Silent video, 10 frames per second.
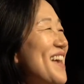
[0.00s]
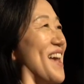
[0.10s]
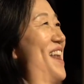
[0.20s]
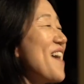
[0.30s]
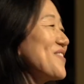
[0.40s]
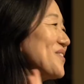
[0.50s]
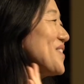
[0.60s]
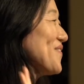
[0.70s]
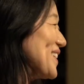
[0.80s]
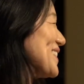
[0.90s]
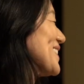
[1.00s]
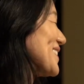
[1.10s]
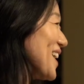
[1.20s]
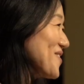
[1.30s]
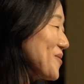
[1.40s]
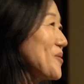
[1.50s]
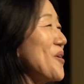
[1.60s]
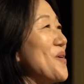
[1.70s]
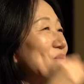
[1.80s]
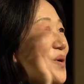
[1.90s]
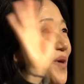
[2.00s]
And after we finish this ice cream cone, we